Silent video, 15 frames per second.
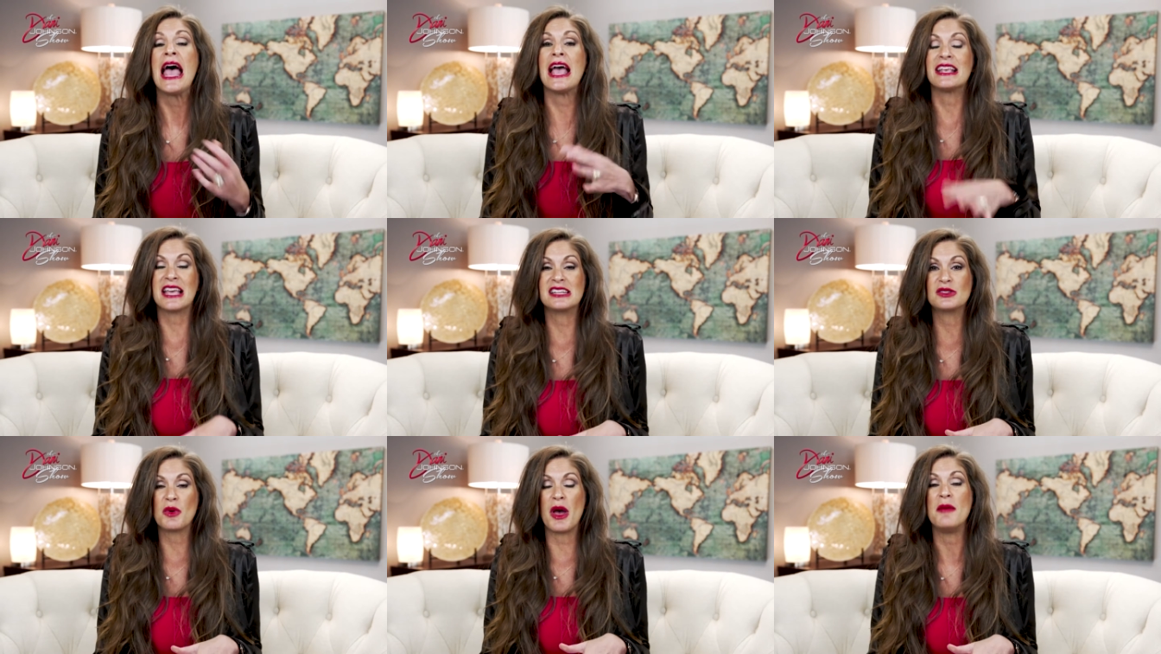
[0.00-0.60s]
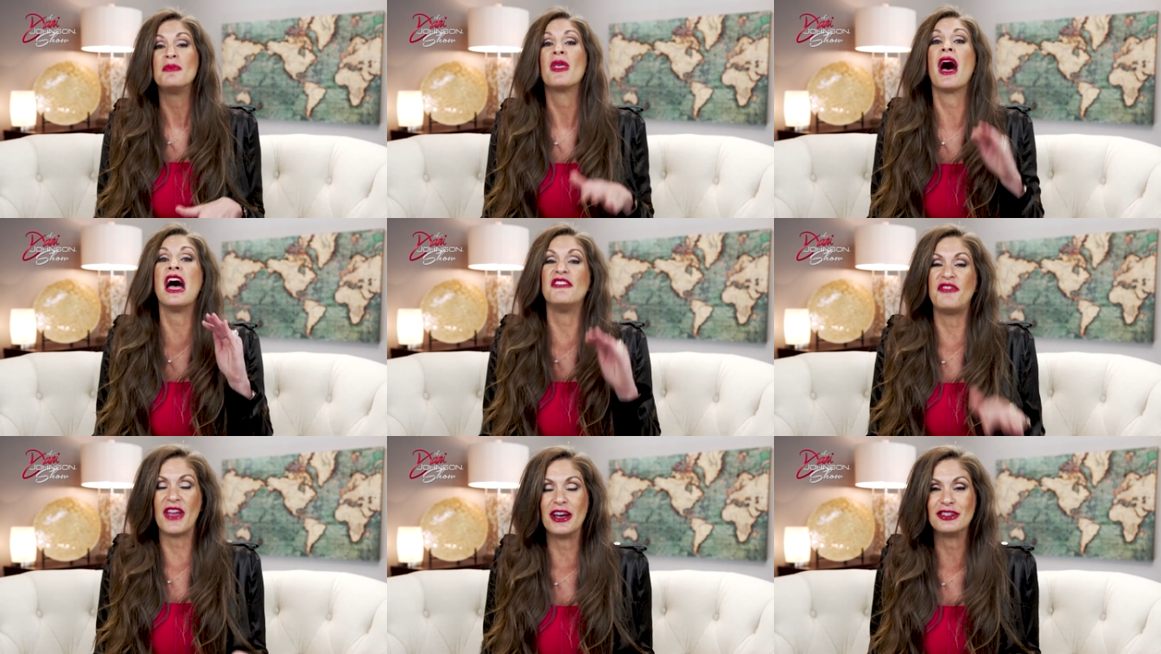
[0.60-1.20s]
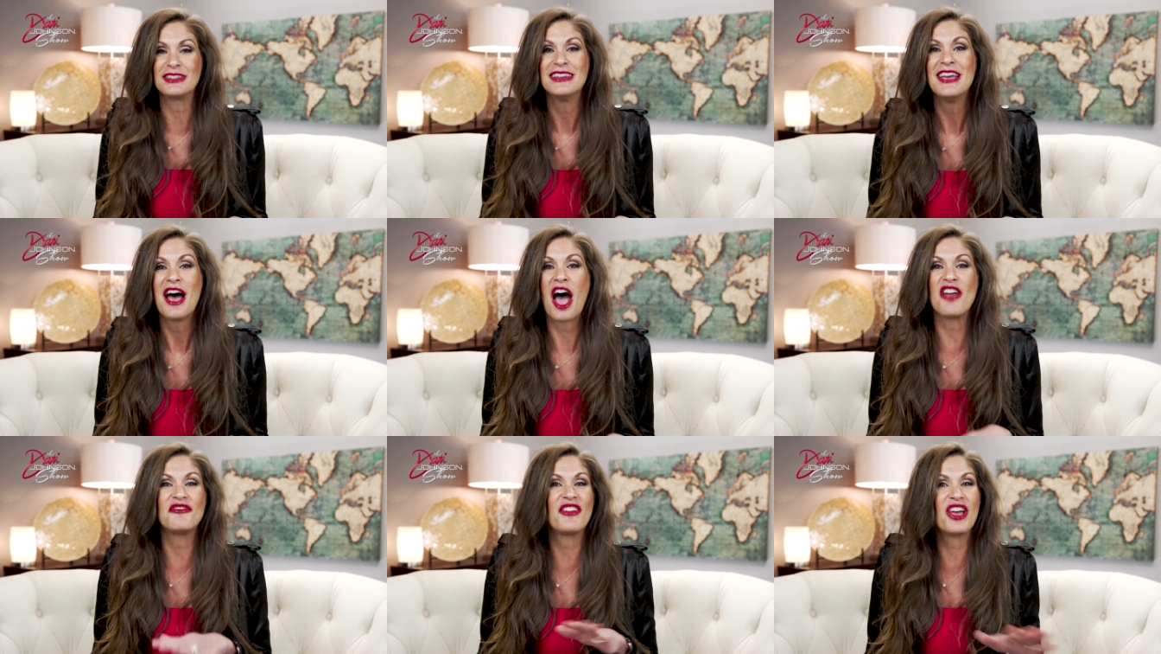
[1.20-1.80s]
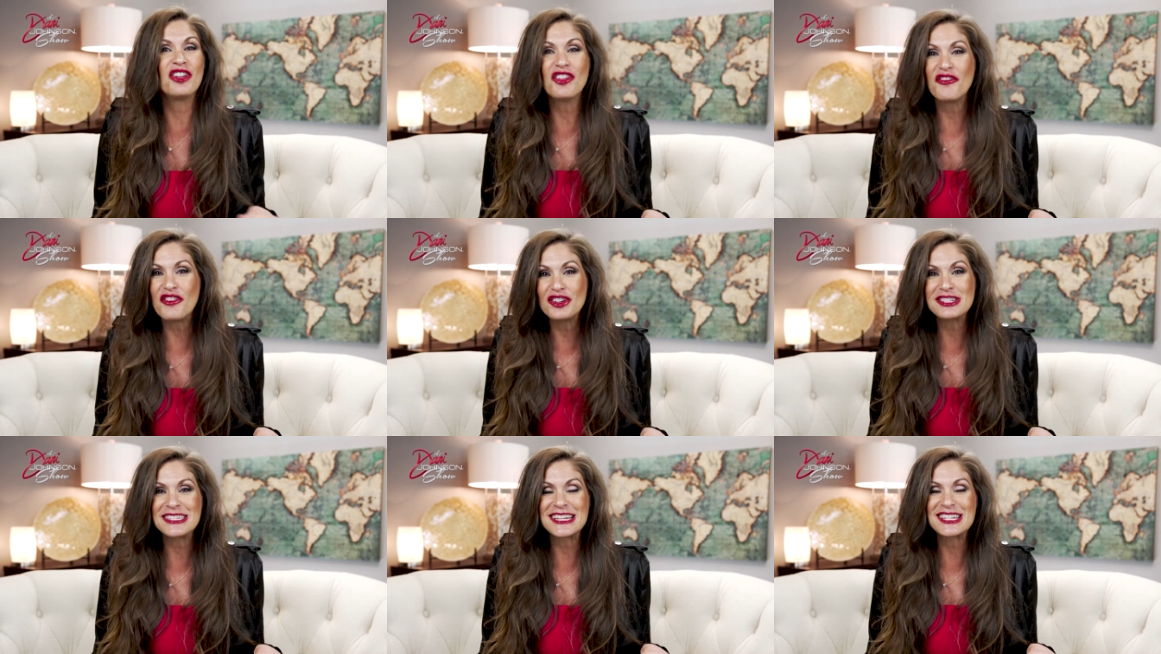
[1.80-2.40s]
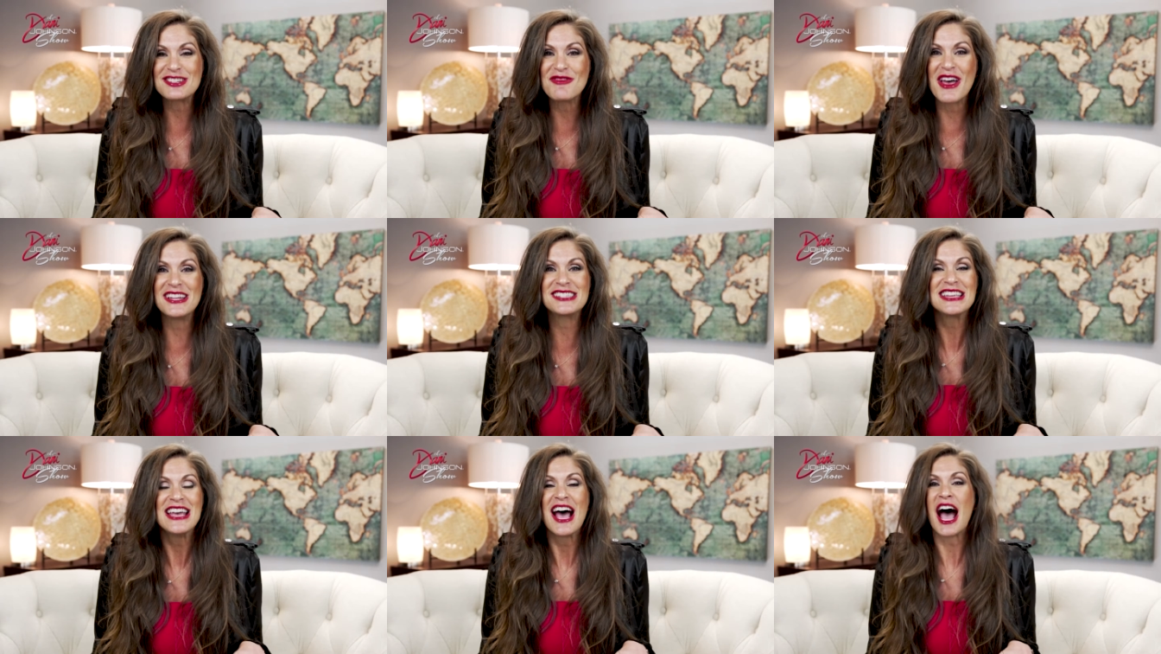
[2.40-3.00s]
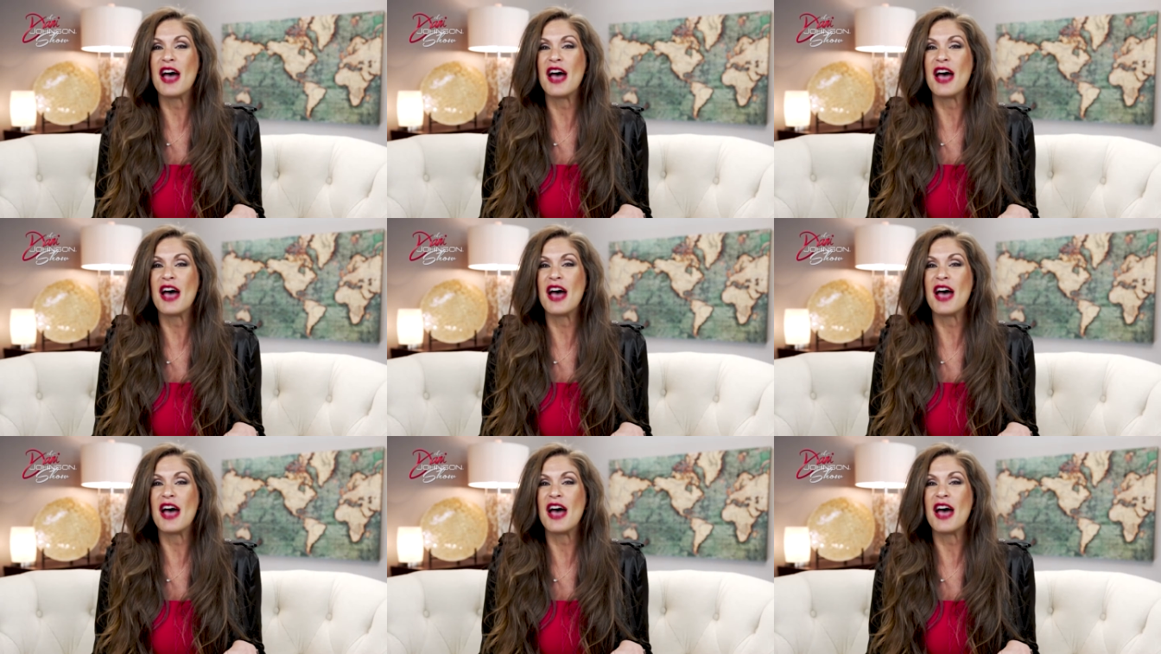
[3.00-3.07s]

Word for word: And guess what? I failed. I failed the first 6 months.